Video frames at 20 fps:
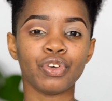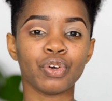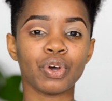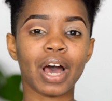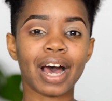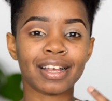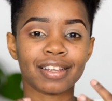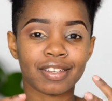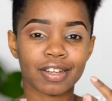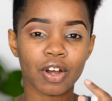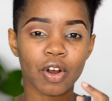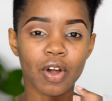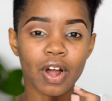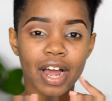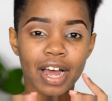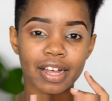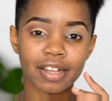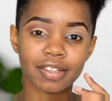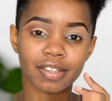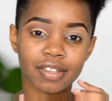as long
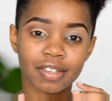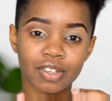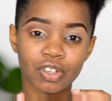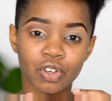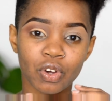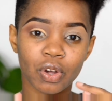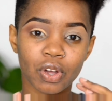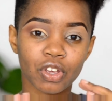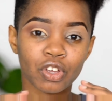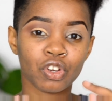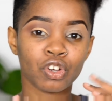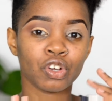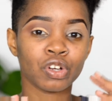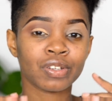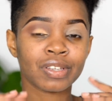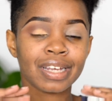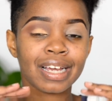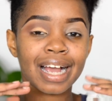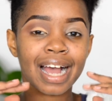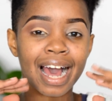as you're
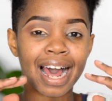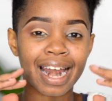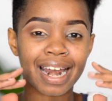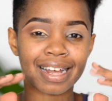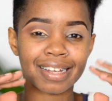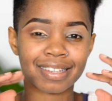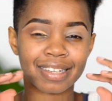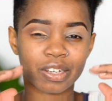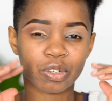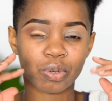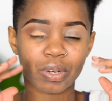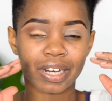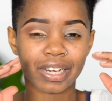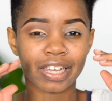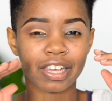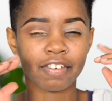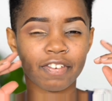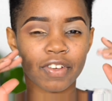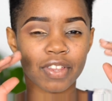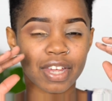using colors that will
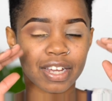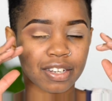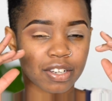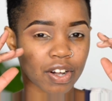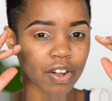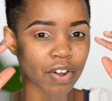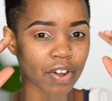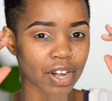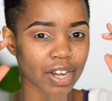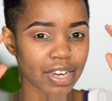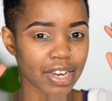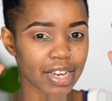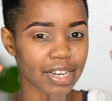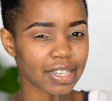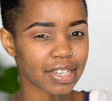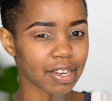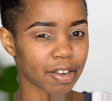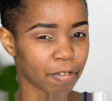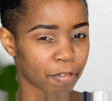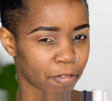give you that
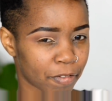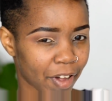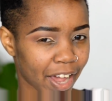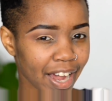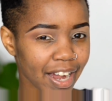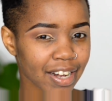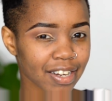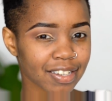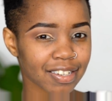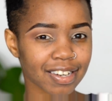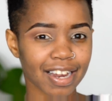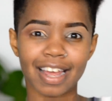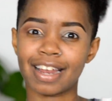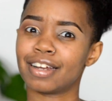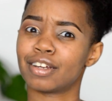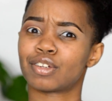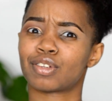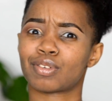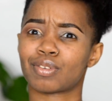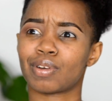gradient effect.
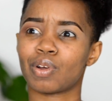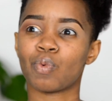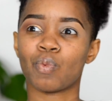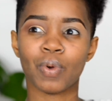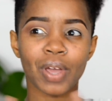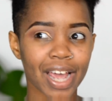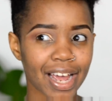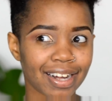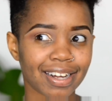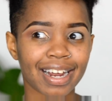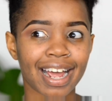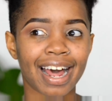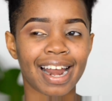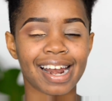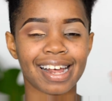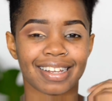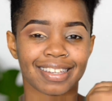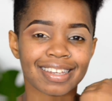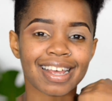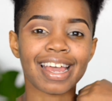And weird
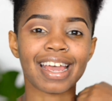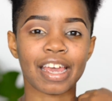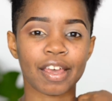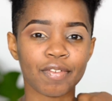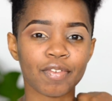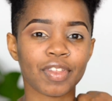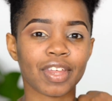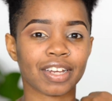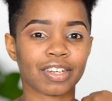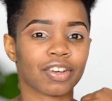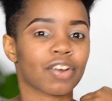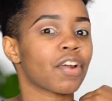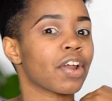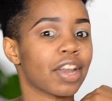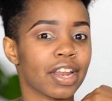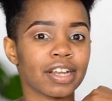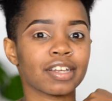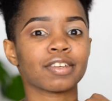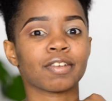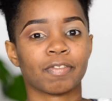colors can give you that
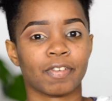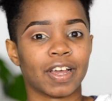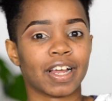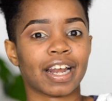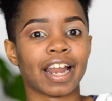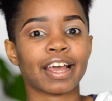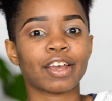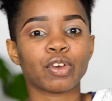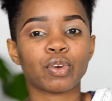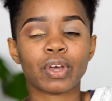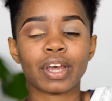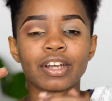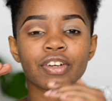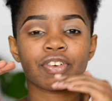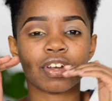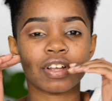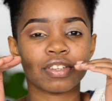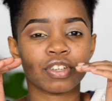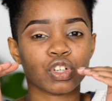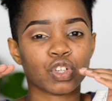gradient effect. Like you can
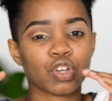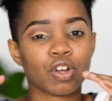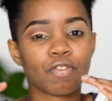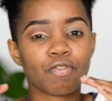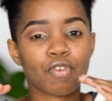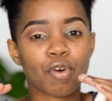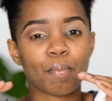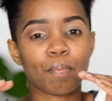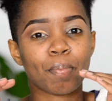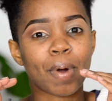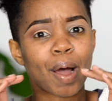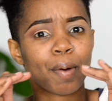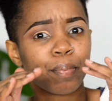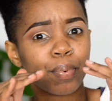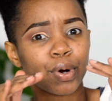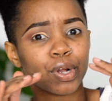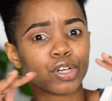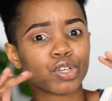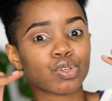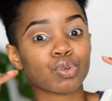transition from
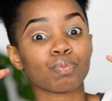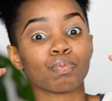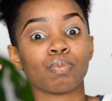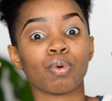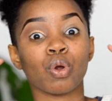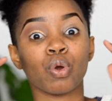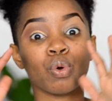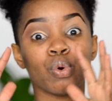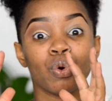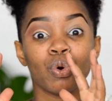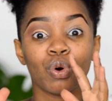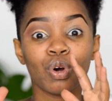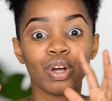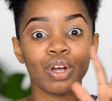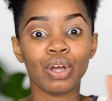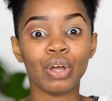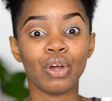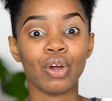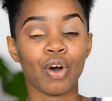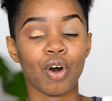purple to blue,
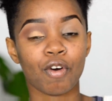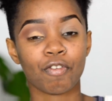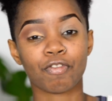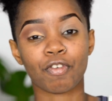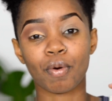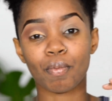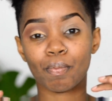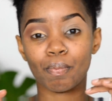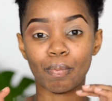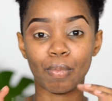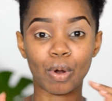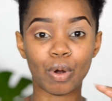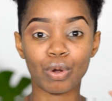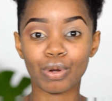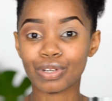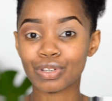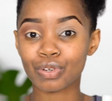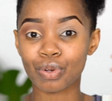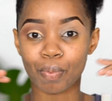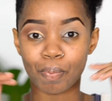or from
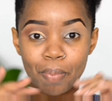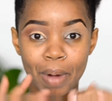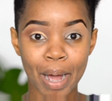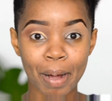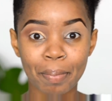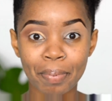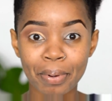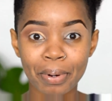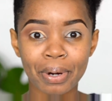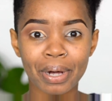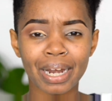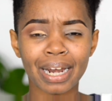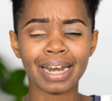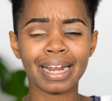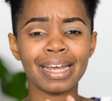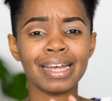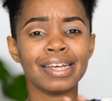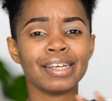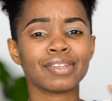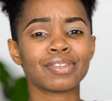blue to purple.
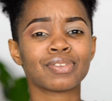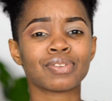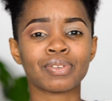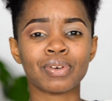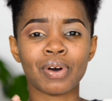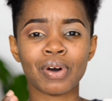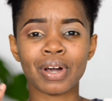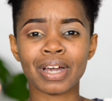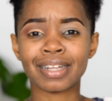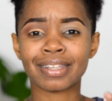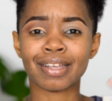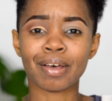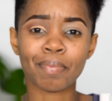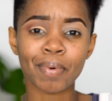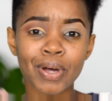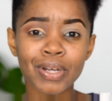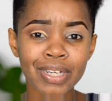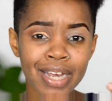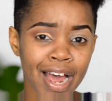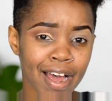So it's
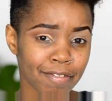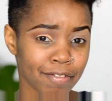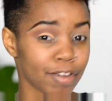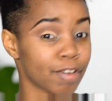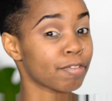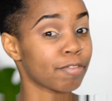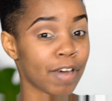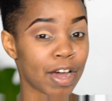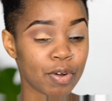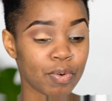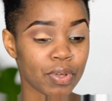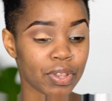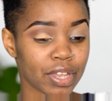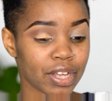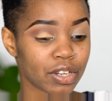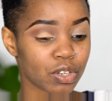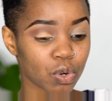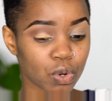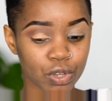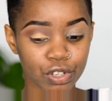about having fun with
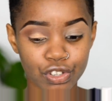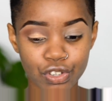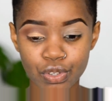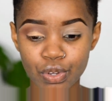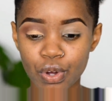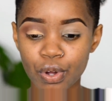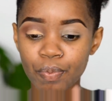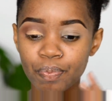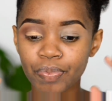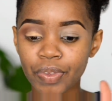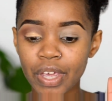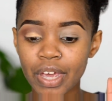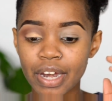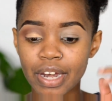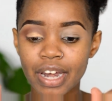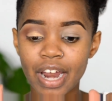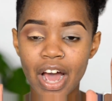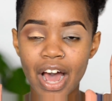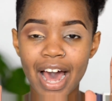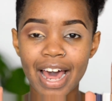it also.
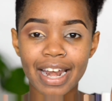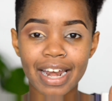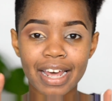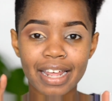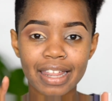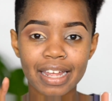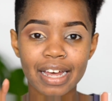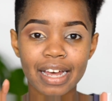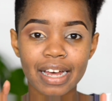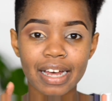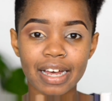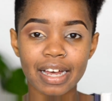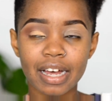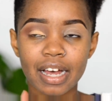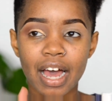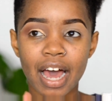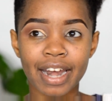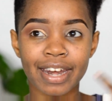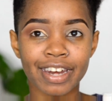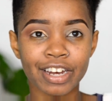Now
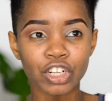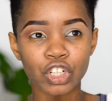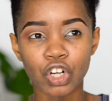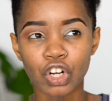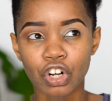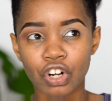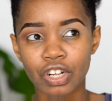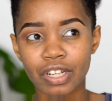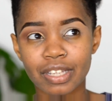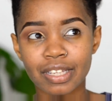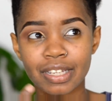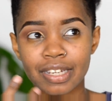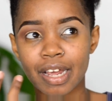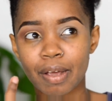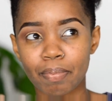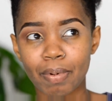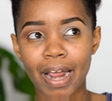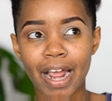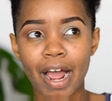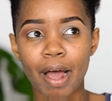another additional
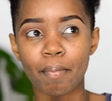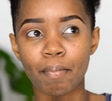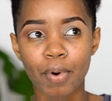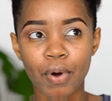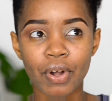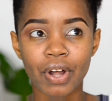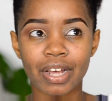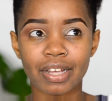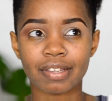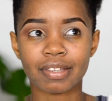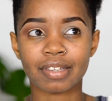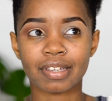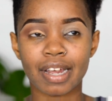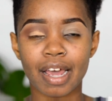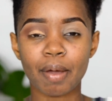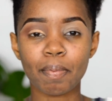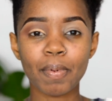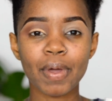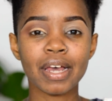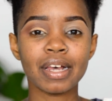step, like a bonus
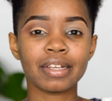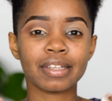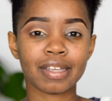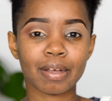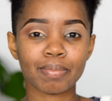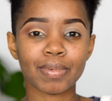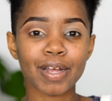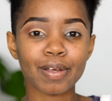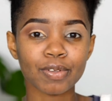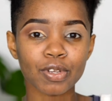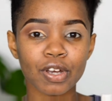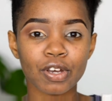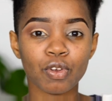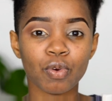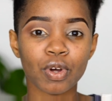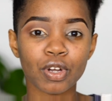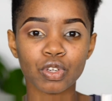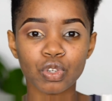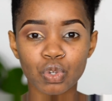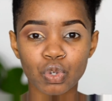step, sometimes when you
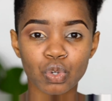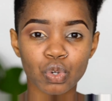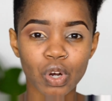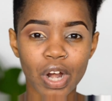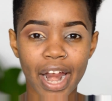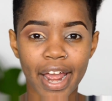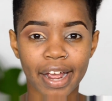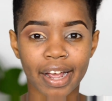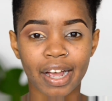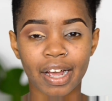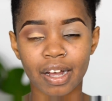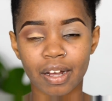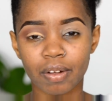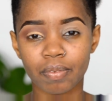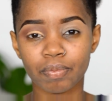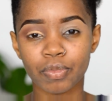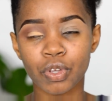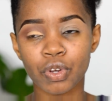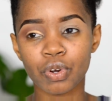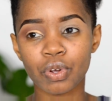want to do, like,
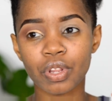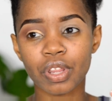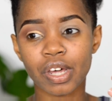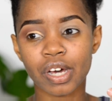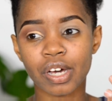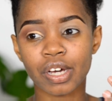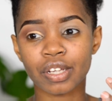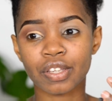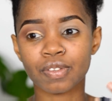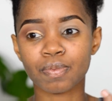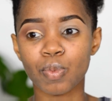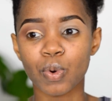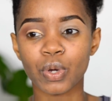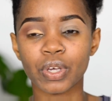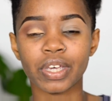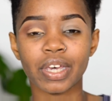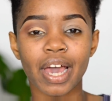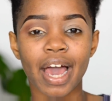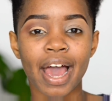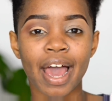you know, the
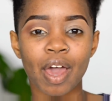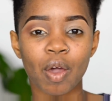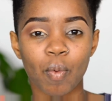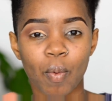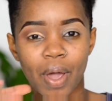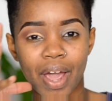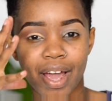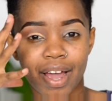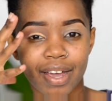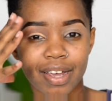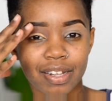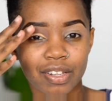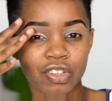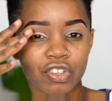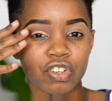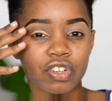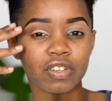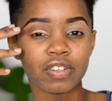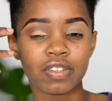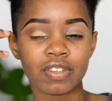smoky eye where
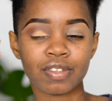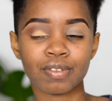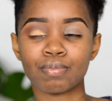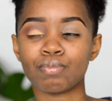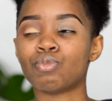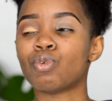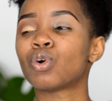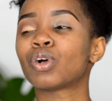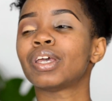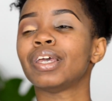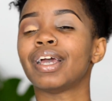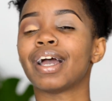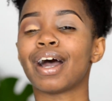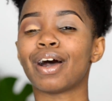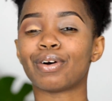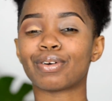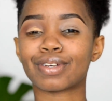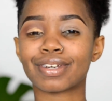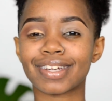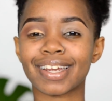it's just smoking
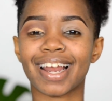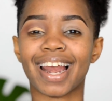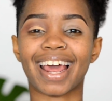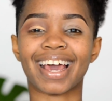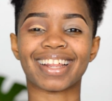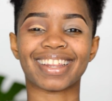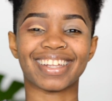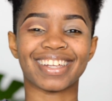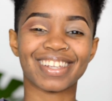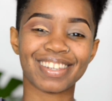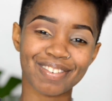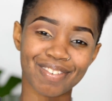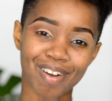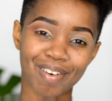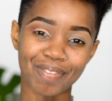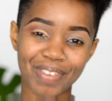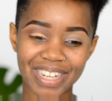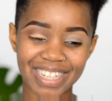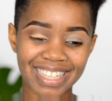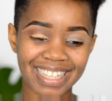out like this
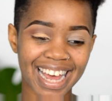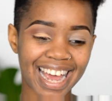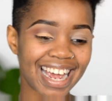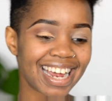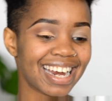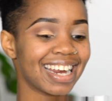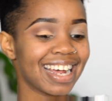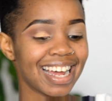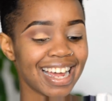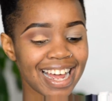from the side,